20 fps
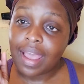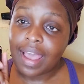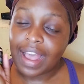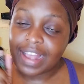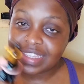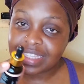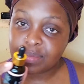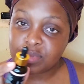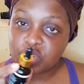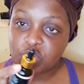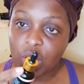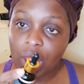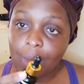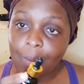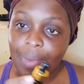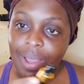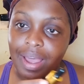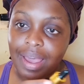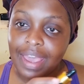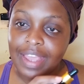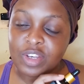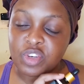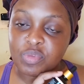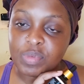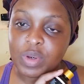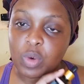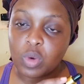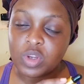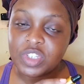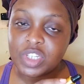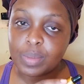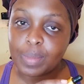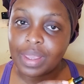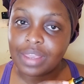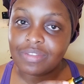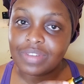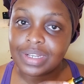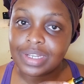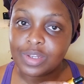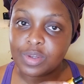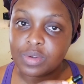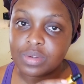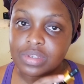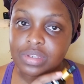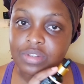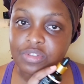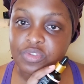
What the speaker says: a subscriber and you've been watching my videos